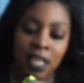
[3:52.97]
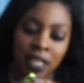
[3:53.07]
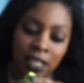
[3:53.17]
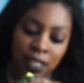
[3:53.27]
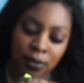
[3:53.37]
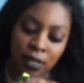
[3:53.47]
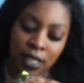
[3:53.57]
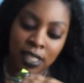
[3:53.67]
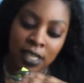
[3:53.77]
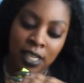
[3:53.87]
This one
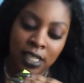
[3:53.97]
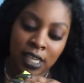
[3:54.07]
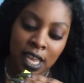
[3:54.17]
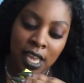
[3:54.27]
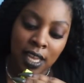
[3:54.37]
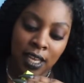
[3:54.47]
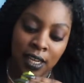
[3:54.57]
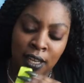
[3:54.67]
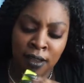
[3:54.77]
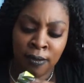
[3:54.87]
is in the shade
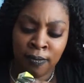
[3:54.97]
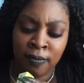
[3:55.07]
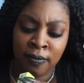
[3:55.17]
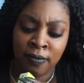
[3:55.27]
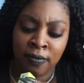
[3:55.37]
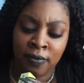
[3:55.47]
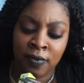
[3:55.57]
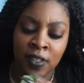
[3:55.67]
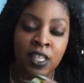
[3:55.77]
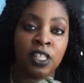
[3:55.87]

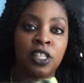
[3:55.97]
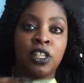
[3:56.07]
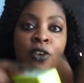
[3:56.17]
Snow